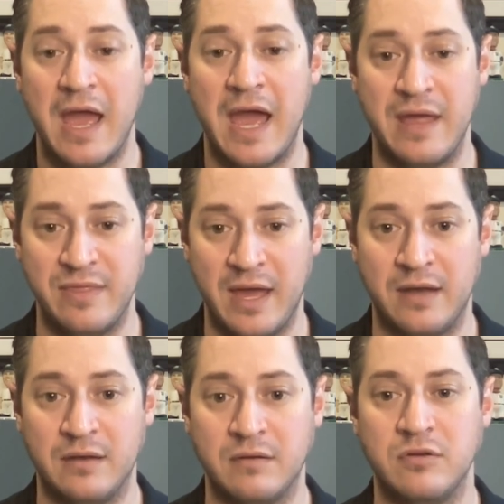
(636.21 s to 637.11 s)
And
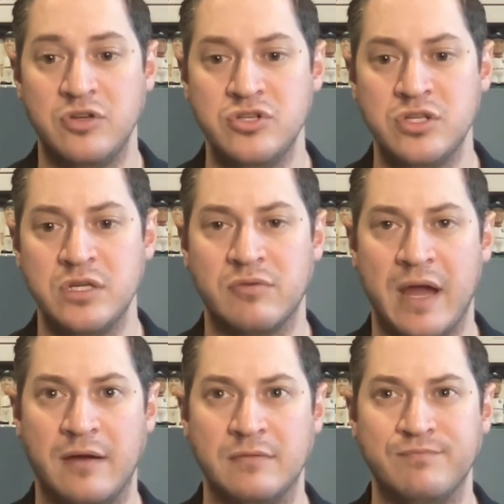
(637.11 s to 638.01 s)
then usually
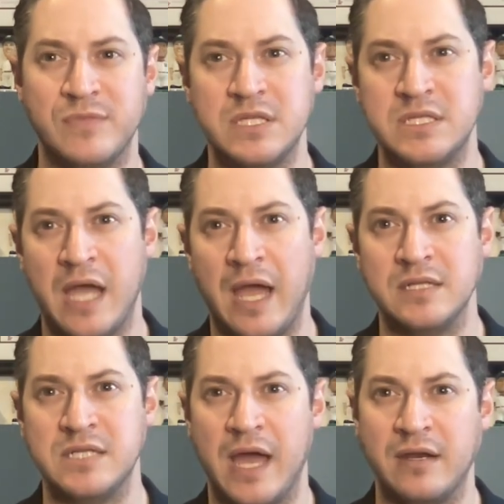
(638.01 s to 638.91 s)
around 10,
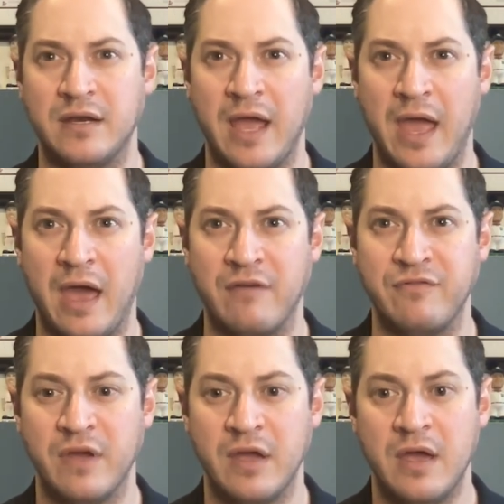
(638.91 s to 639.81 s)
10 and a half,
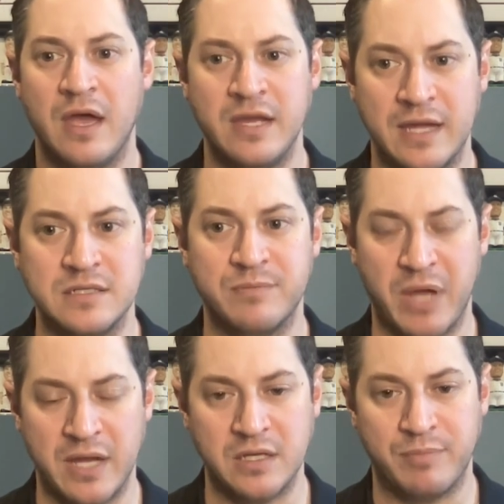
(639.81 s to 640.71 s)
again,
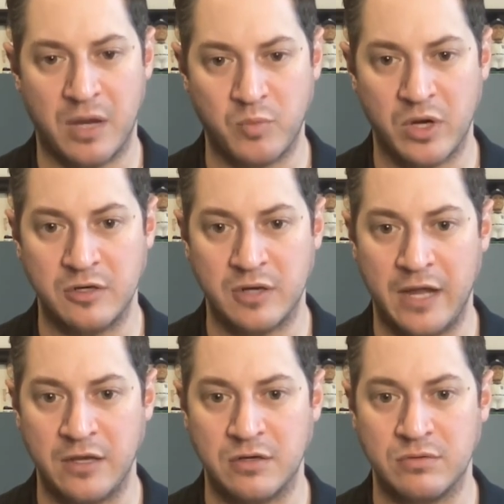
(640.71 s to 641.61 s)
depending upon where you're
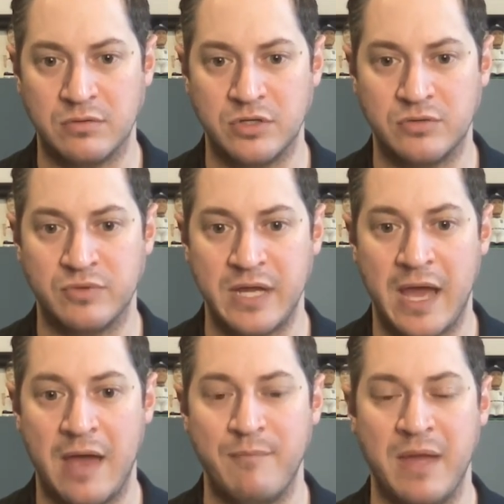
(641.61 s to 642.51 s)
at in your
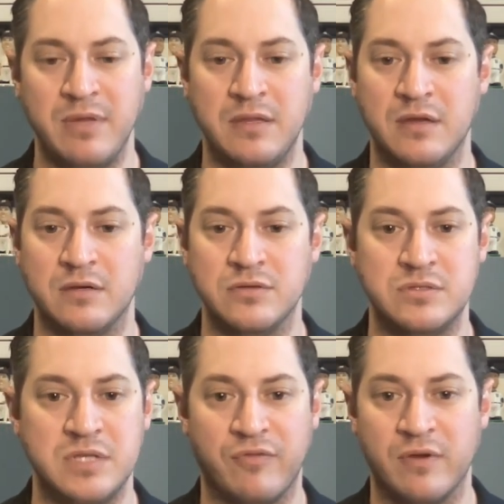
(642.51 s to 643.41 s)
rehab, maybe there's
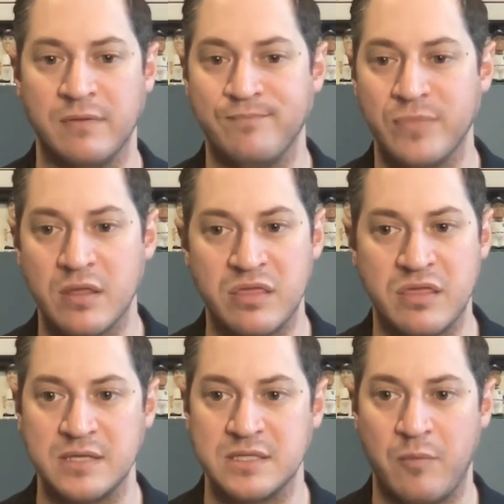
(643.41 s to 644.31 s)
different
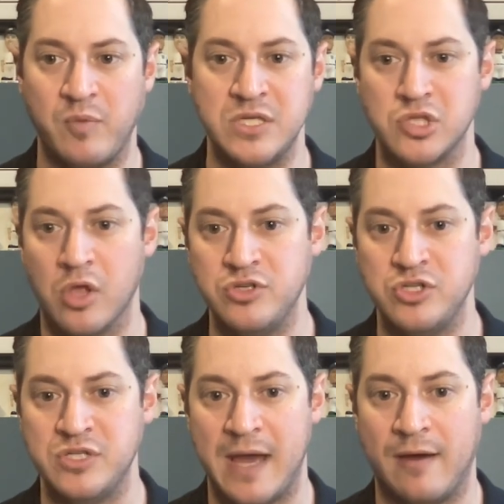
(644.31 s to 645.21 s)
things that we slowed you
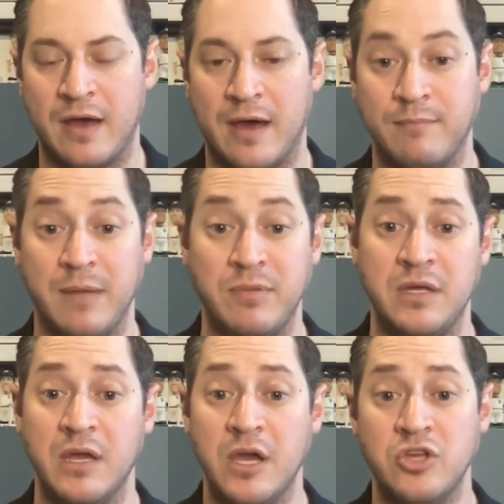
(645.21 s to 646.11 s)
down on.
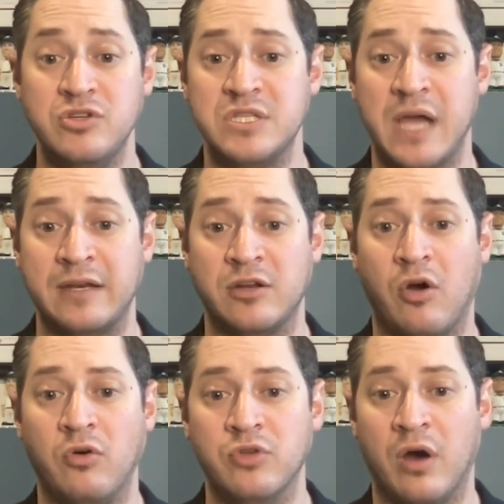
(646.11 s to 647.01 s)
Maybe you decided to
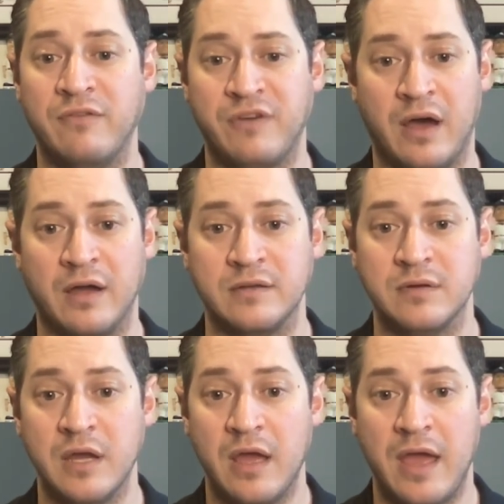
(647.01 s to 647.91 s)
hold off on
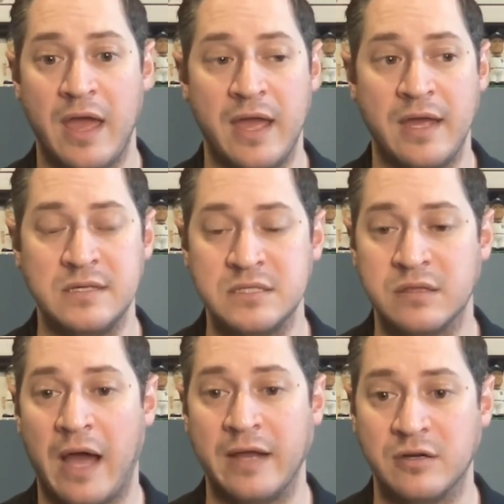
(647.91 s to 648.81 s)
a
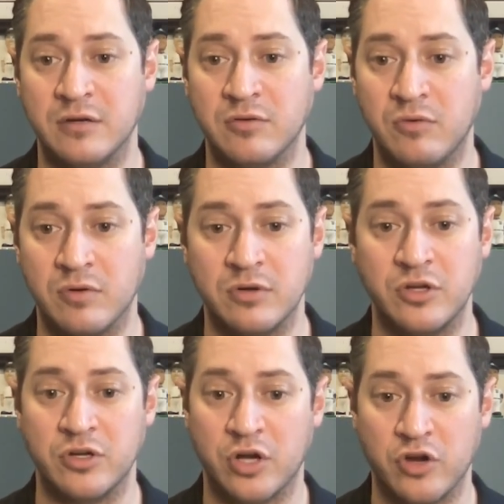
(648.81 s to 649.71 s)
slider or
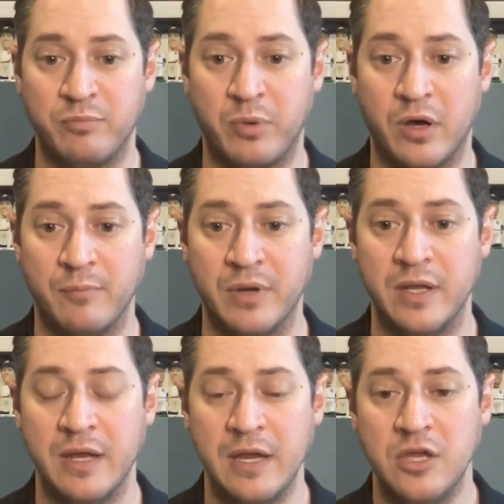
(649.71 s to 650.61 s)
your curveball.
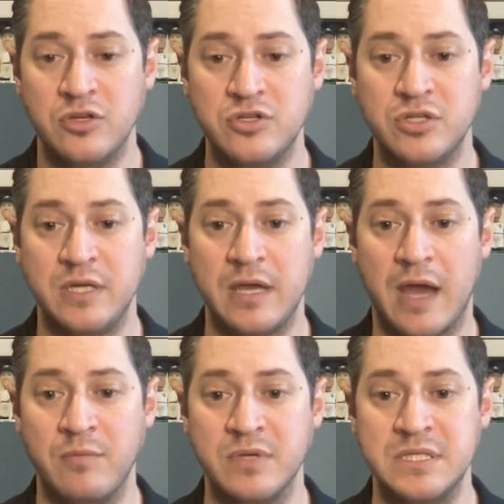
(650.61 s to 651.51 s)
But usually
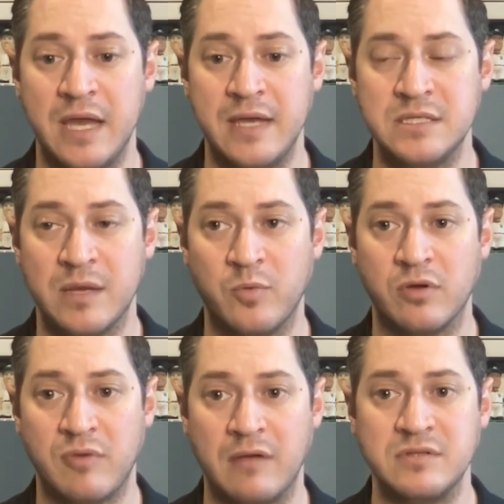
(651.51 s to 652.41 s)
I would say somewhere
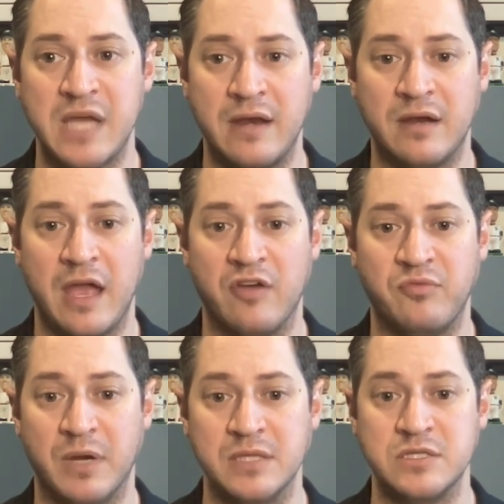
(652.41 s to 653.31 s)
around 10 and a half
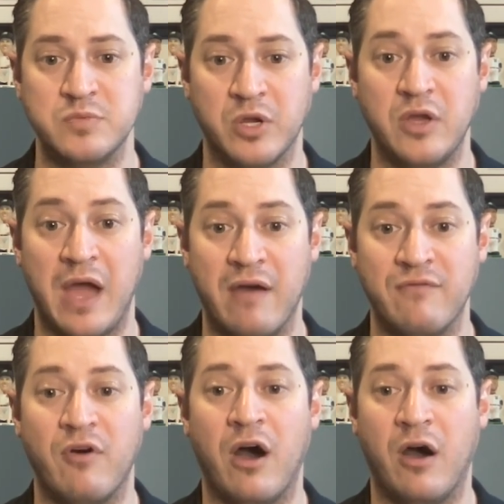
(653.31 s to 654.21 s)
months is where you have
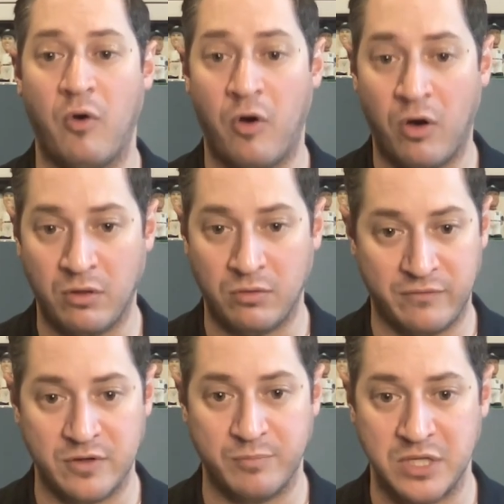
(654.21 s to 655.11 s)
all
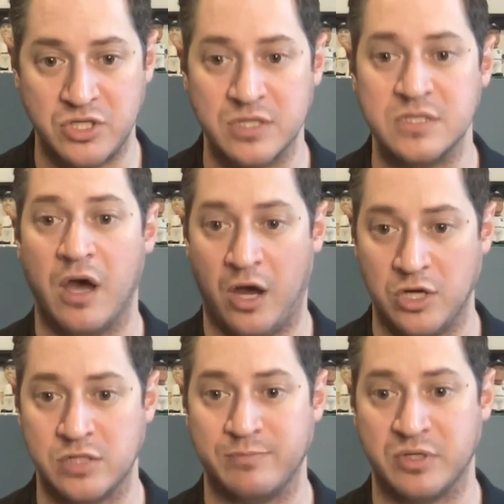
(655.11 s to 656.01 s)
of your pitches
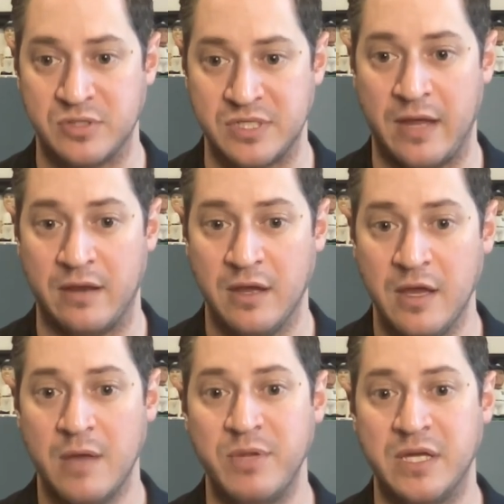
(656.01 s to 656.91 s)
100%,
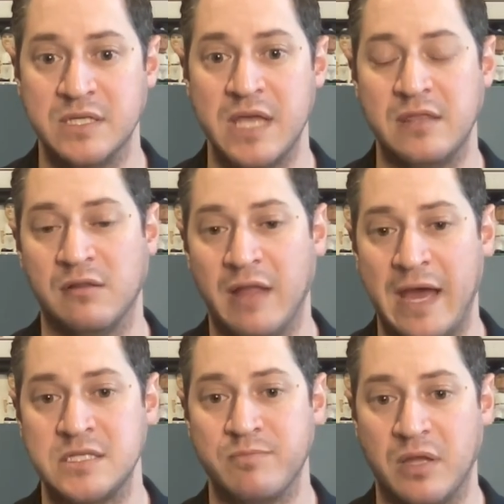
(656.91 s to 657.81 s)
because then the
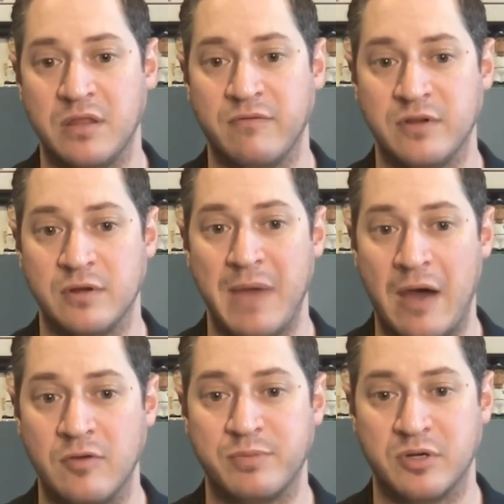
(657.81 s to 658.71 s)
last month of your
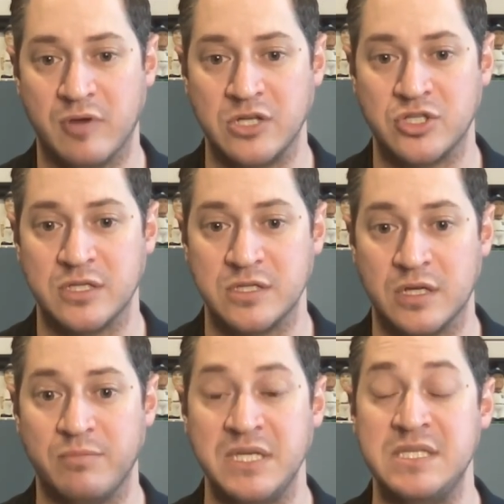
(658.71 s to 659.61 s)
mound progression is going
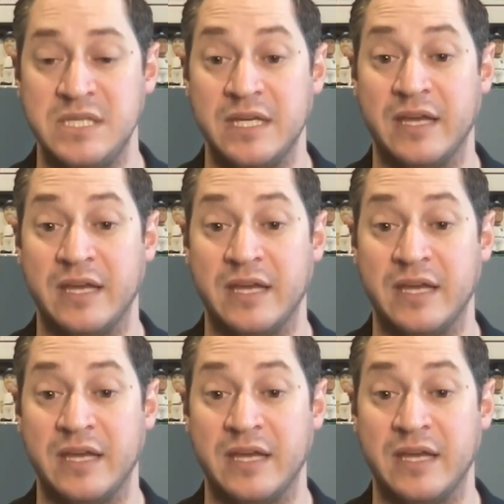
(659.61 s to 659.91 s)
to be seeing